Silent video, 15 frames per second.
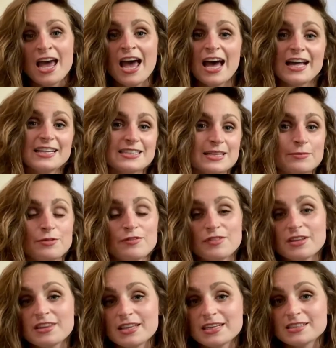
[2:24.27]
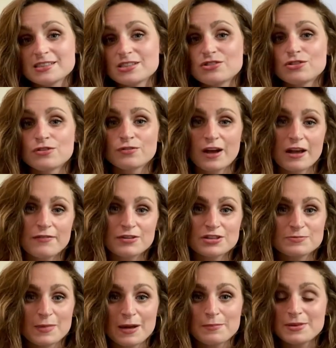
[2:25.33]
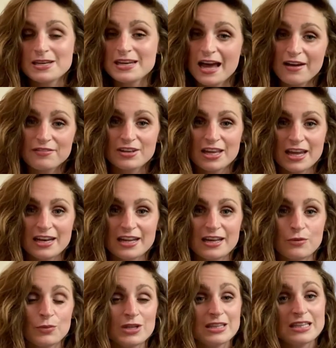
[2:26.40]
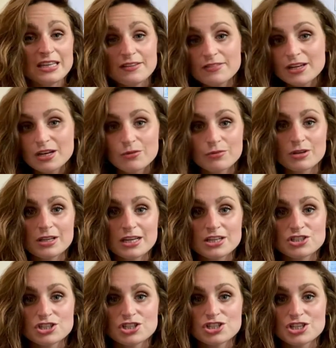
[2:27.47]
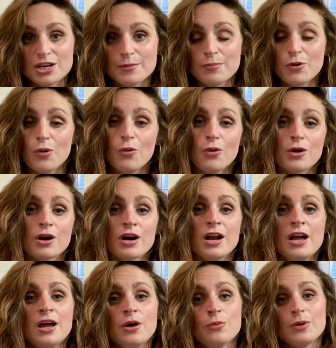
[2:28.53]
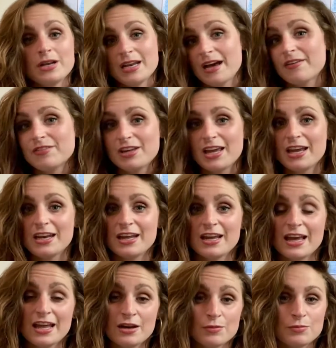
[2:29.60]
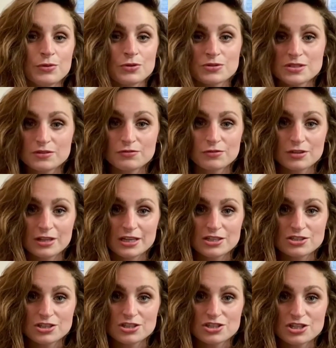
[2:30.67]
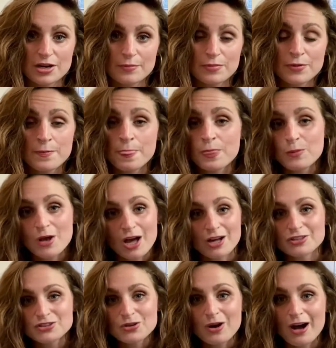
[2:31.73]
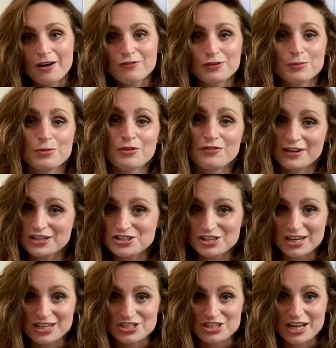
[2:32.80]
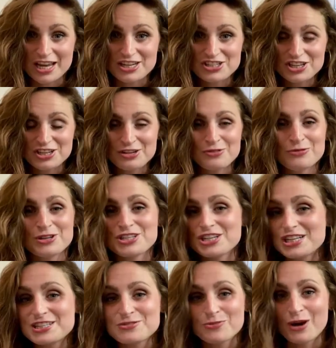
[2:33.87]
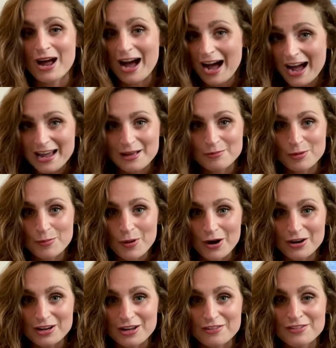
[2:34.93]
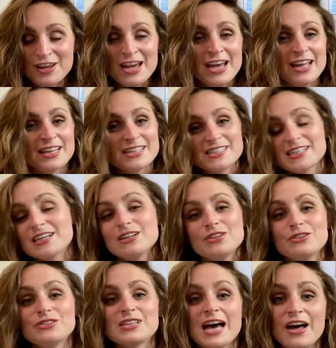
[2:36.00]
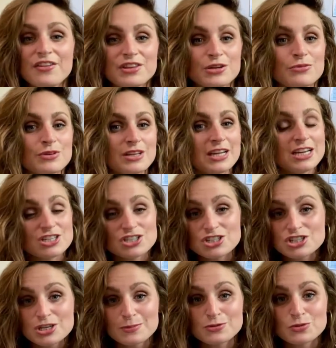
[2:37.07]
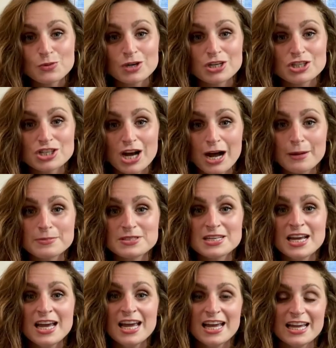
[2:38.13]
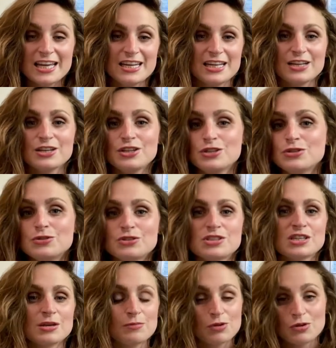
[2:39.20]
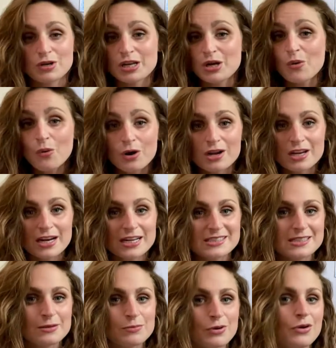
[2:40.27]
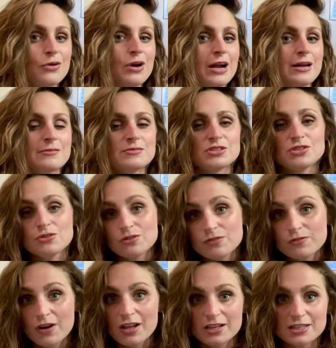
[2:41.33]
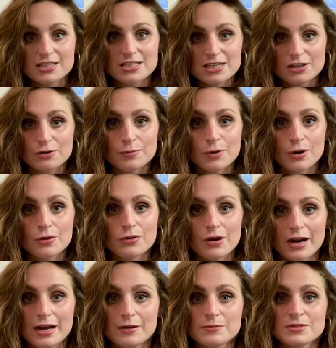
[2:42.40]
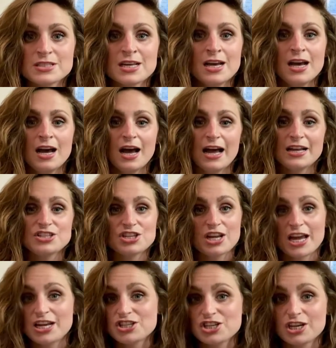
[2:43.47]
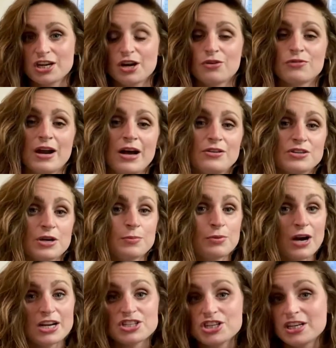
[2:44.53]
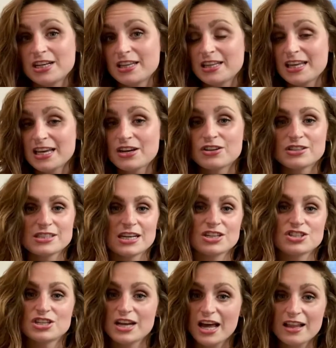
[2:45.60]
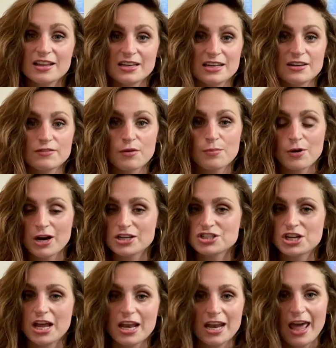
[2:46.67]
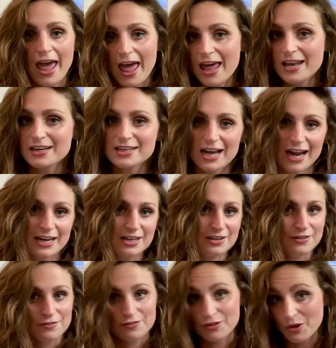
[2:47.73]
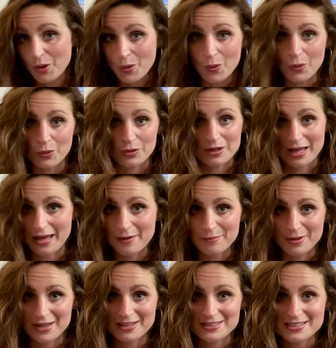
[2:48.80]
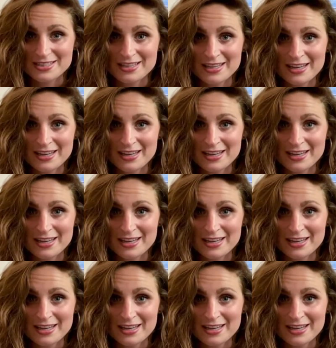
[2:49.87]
and some of the things that survivors might be navigating when leaving a relationship or when navigating an abusive relationship. We also offer prevention education, which is what I am a part of. This includes healthy relationships workshops. It includes community organizing programs, youth volunteer programs, education around oppression and the intersectionality of oppression, and kind of the whole gambit.